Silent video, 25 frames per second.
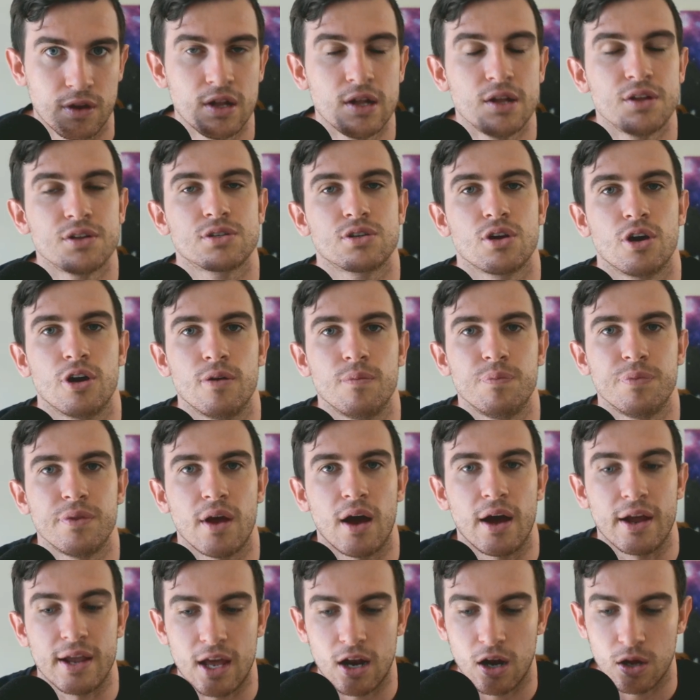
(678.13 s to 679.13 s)
So
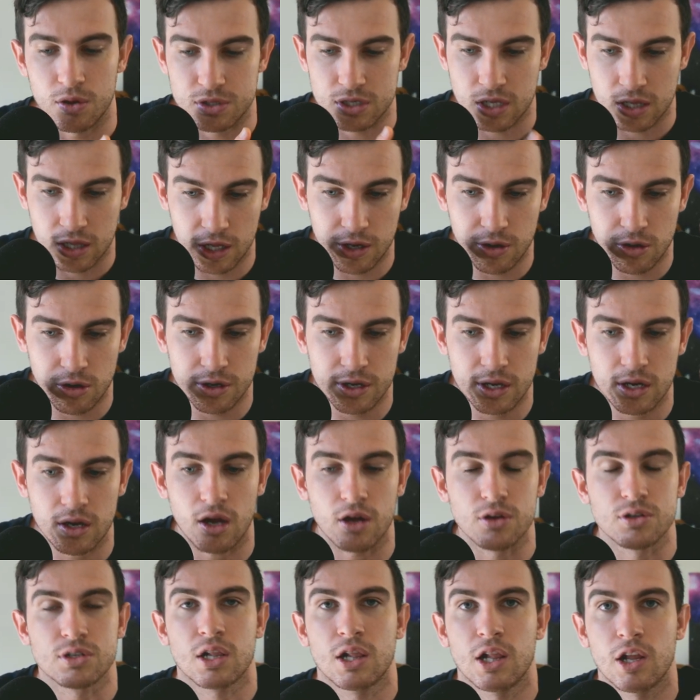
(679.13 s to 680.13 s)
again, I was clear on it. I
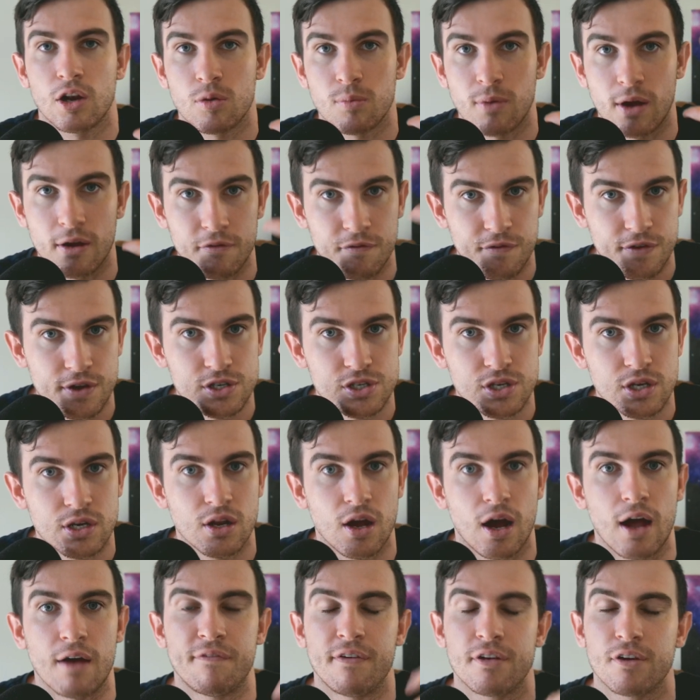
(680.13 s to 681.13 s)
was clear on my vision.
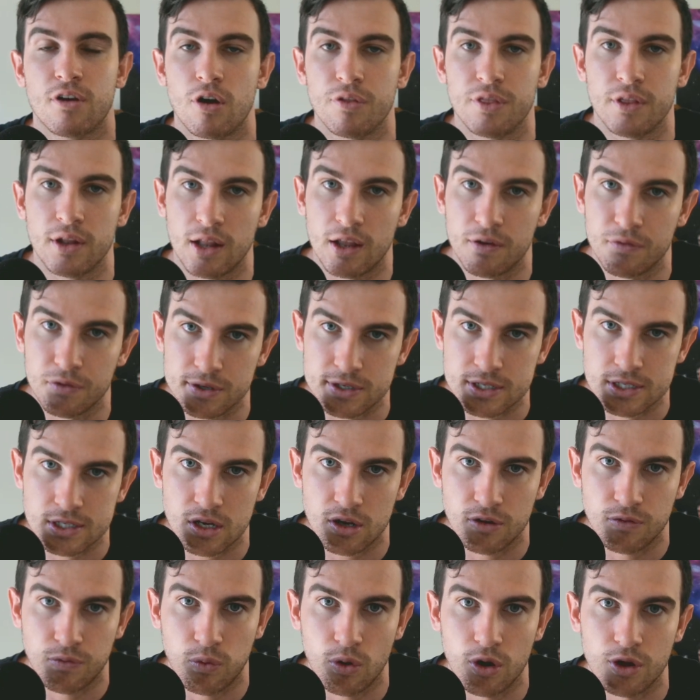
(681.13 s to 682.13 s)
I forgot the level of
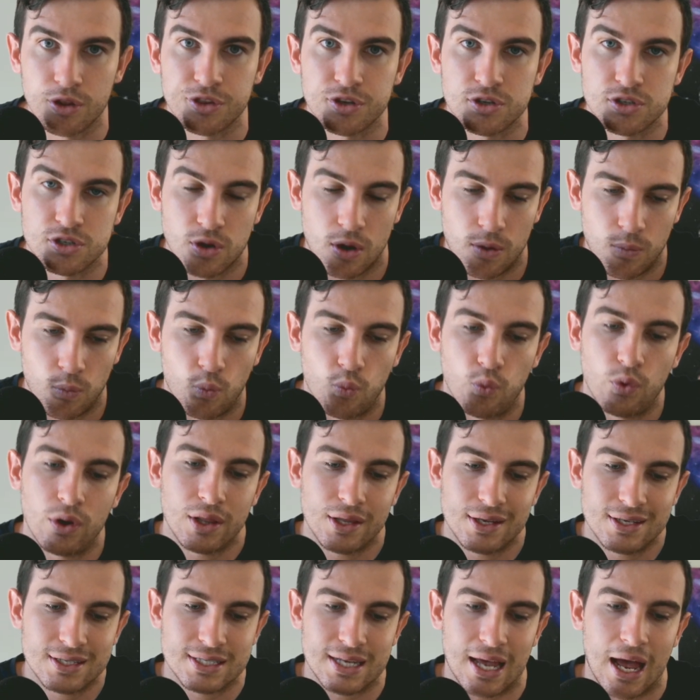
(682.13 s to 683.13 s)
self-worth. So I'm
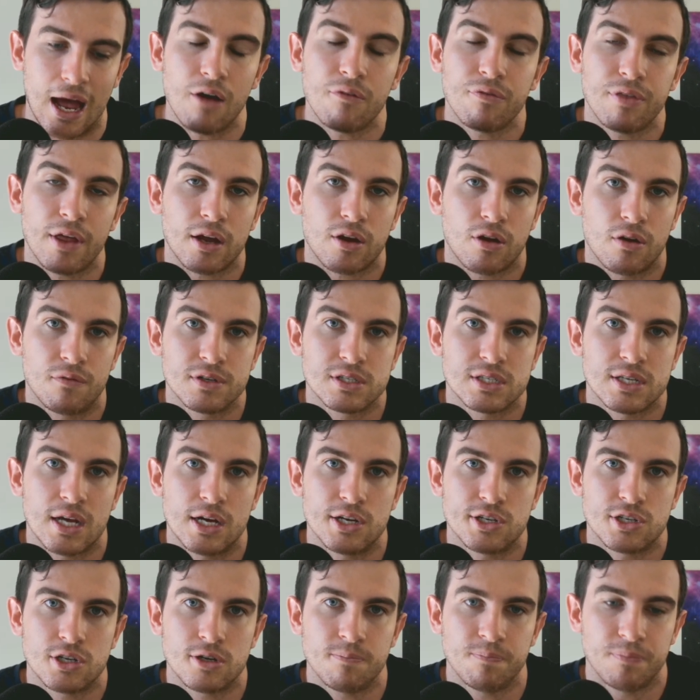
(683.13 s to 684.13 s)
willing to have that
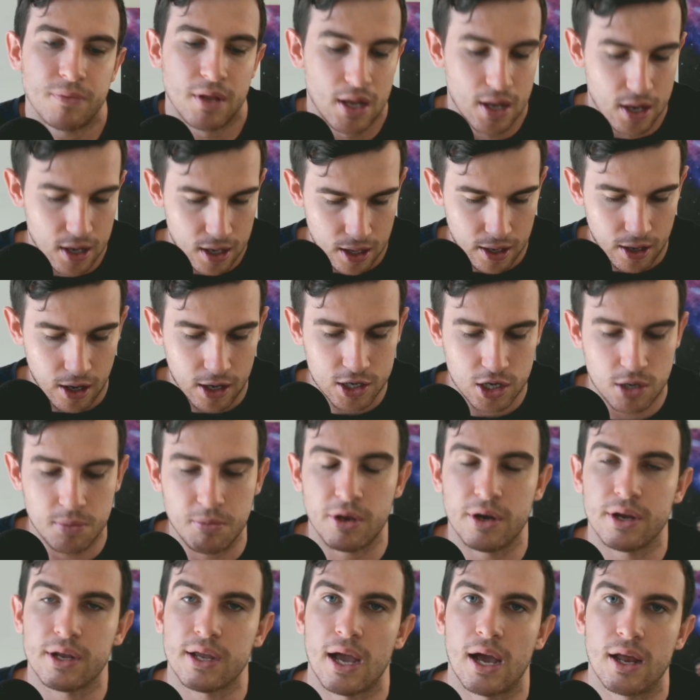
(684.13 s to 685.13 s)
conversation and I
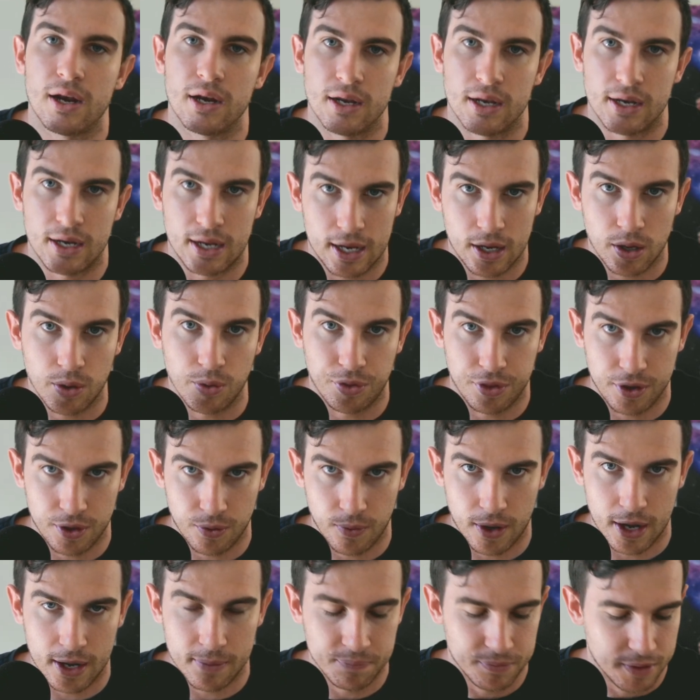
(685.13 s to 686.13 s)
communicate it in a healthy
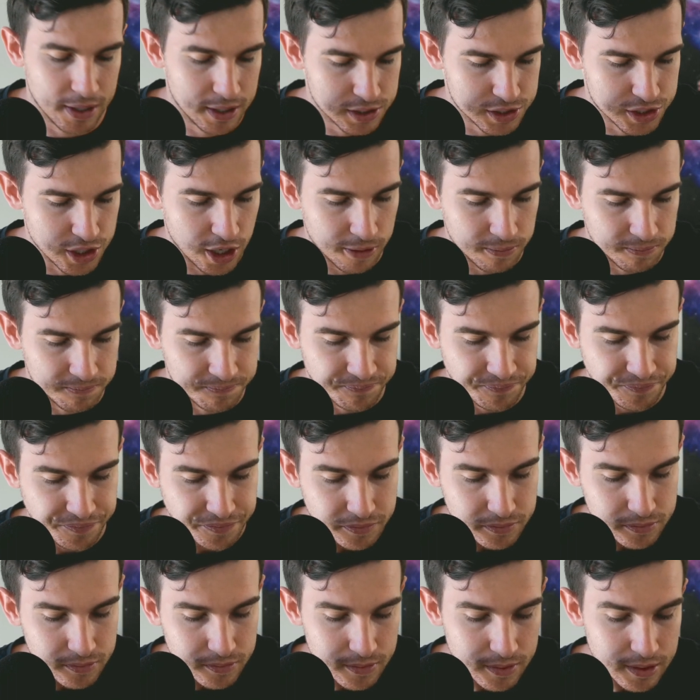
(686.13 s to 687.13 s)
way. So
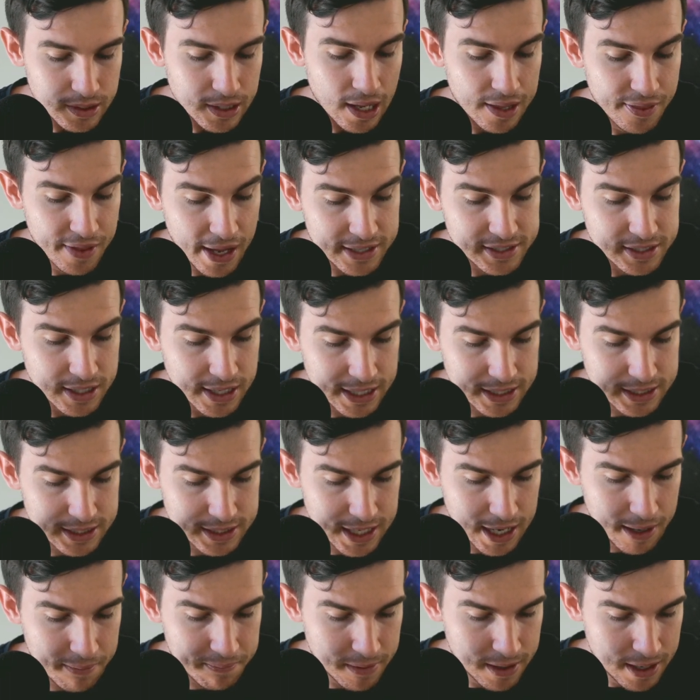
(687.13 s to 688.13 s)
that's the next
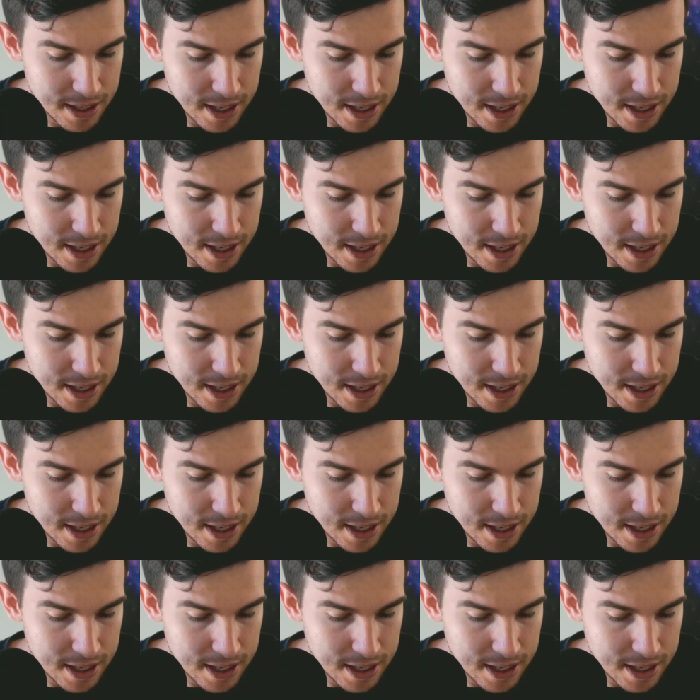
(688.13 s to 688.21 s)
step.